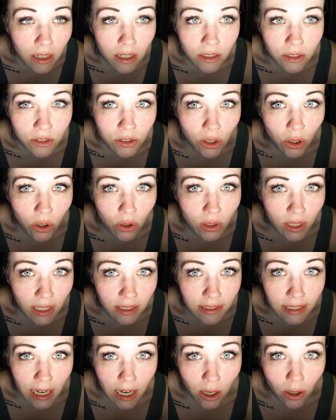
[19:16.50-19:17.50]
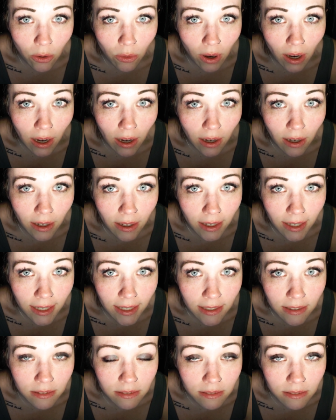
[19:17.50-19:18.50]
So that's how
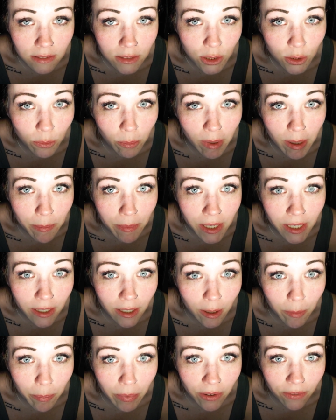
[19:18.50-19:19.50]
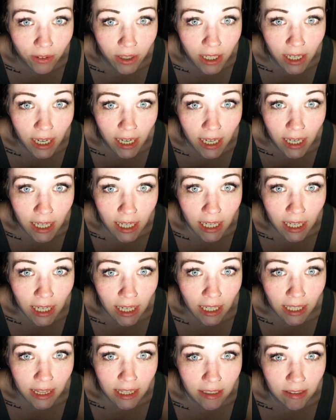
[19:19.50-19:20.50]
I do my makeup every day.
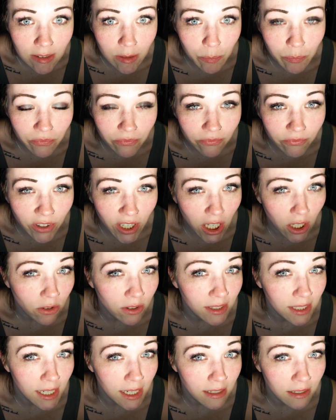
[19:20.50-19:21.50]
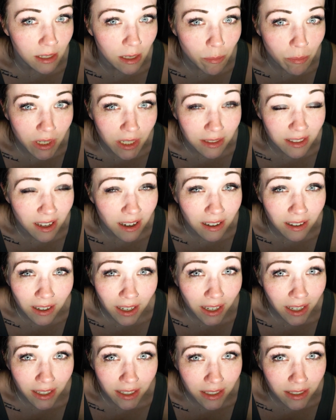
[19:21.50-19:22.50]
This video is 19 minutes long.
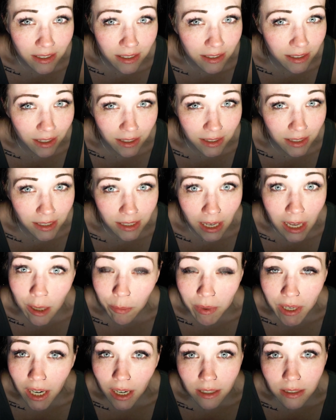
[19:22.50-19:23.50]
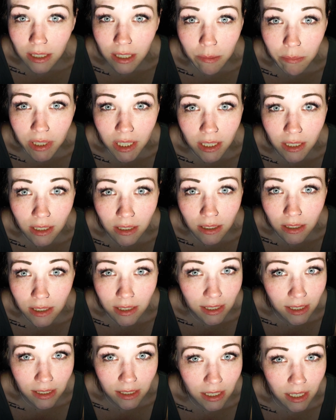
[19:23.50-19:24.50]
It doesn't take me 19
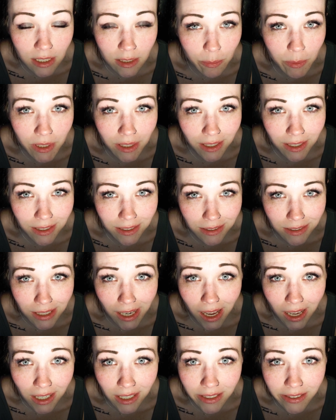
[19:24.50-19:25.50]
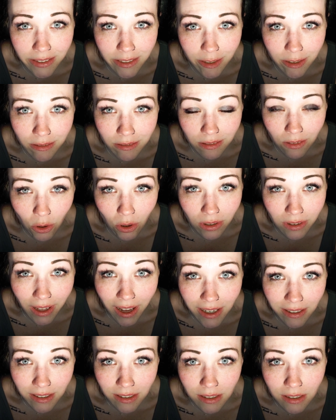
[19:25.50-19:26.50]
minutes. It takes me like 10 or
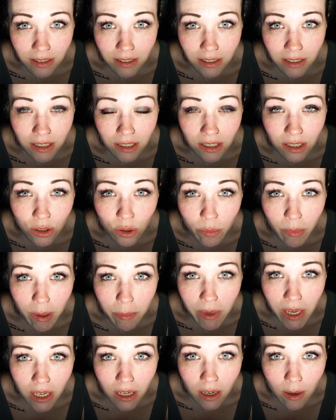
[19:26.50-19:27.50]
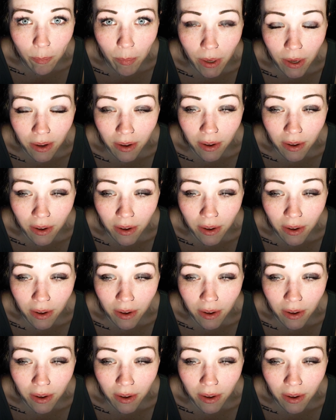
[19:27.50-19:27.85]
less to do my makeup.